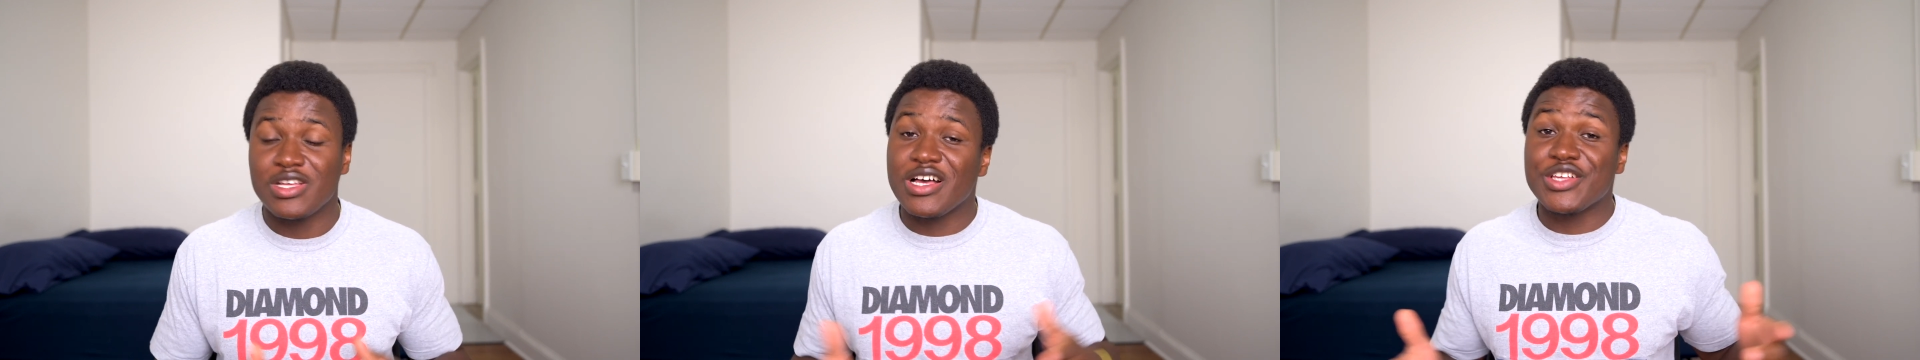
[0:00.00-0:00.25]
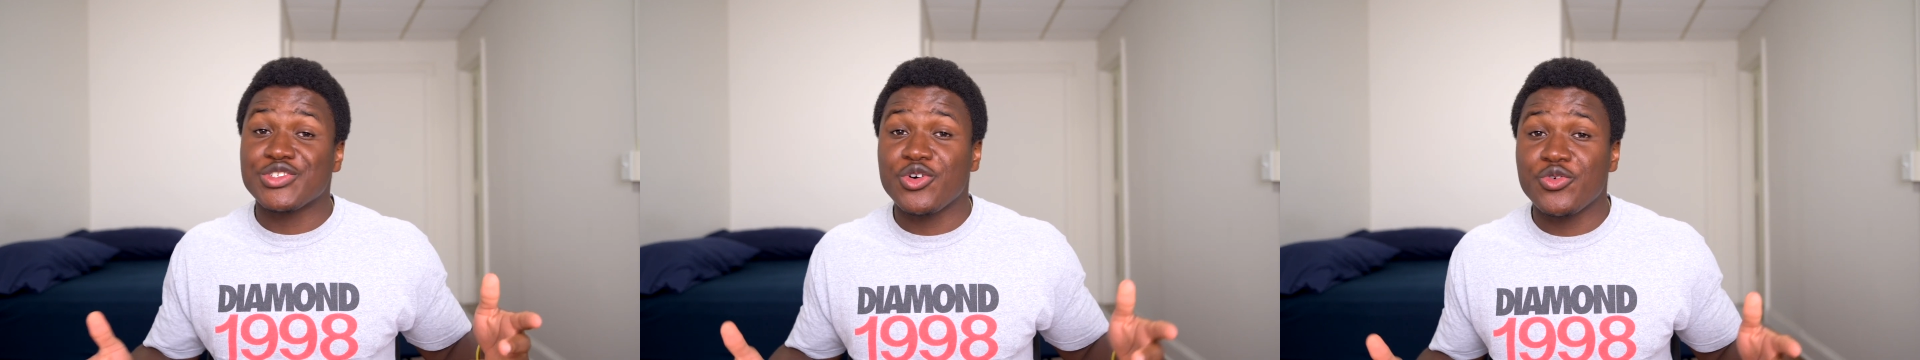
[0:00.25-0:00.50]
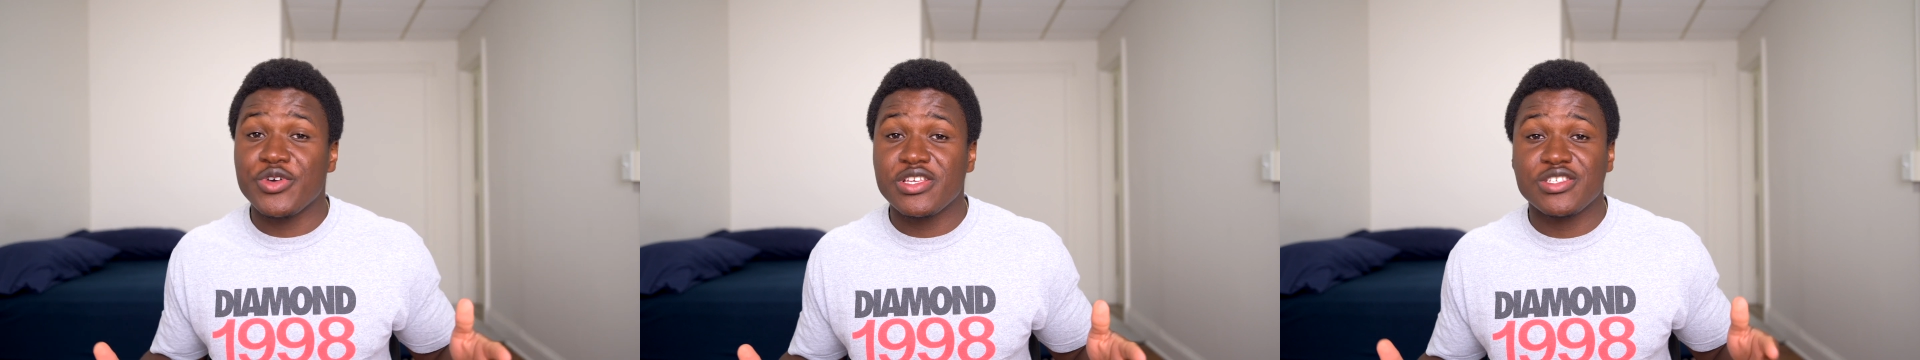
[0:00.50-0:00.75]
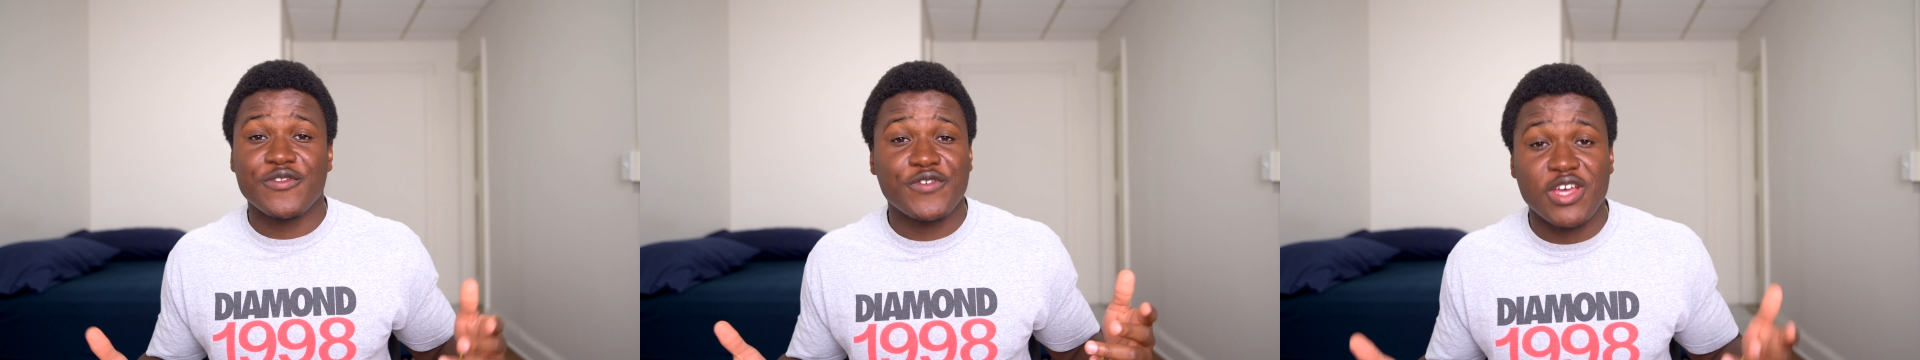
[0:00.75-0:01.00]
As
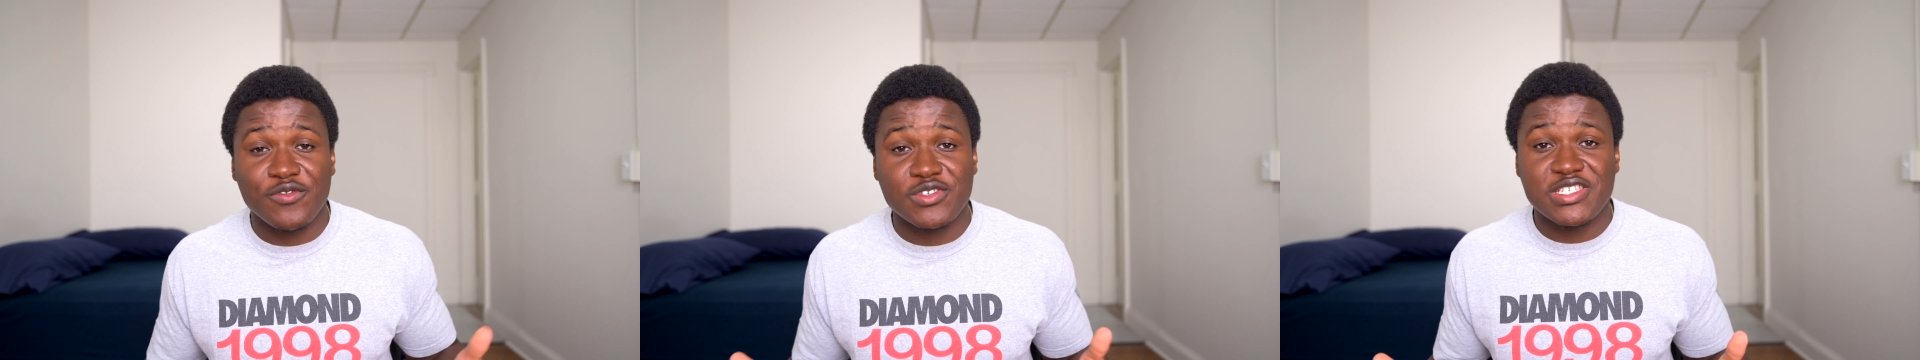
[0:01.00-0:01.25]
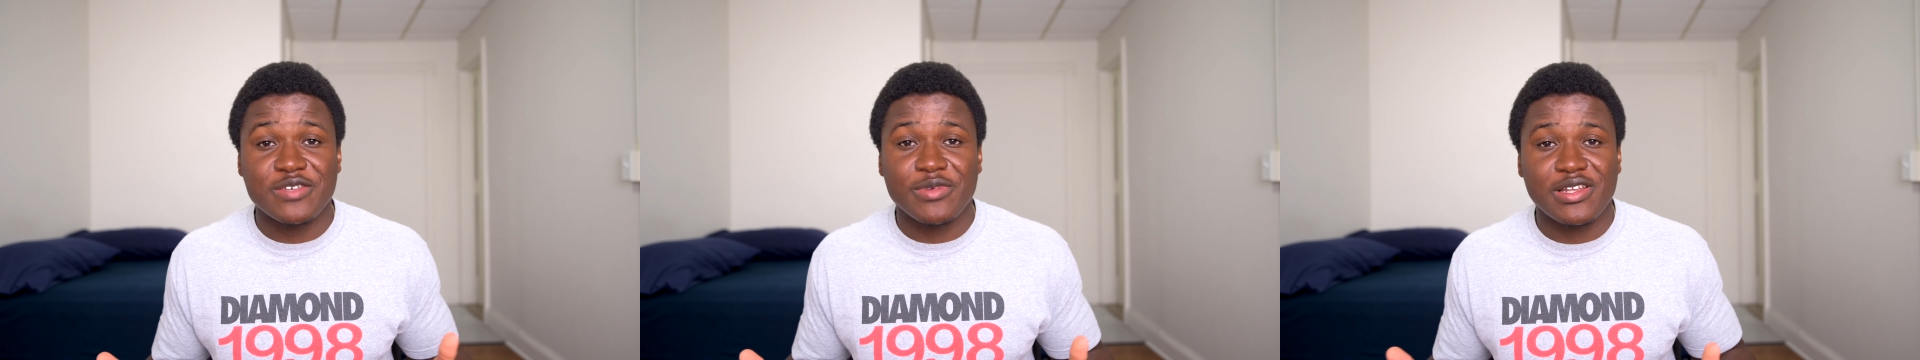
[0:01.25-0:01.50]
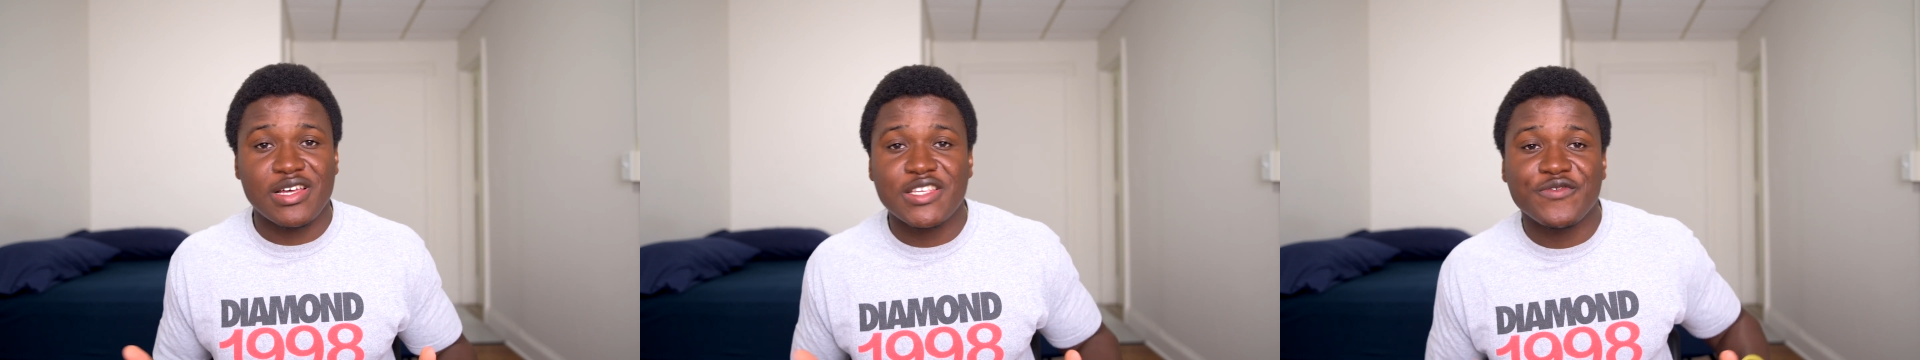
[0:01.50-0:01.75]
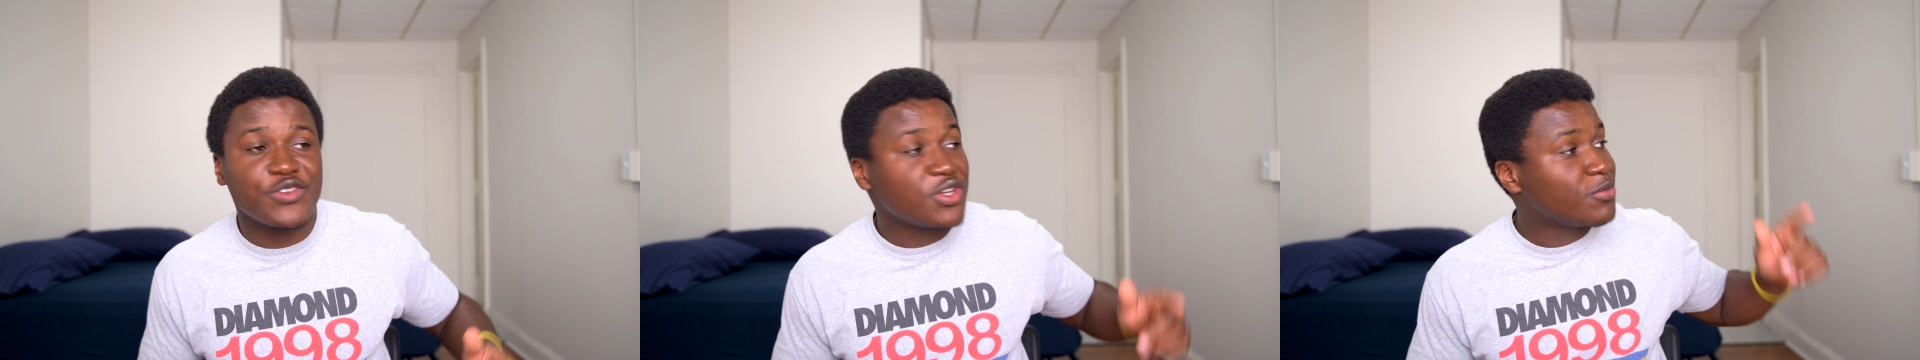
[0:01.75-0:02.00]
always, if you haven't seen my last video,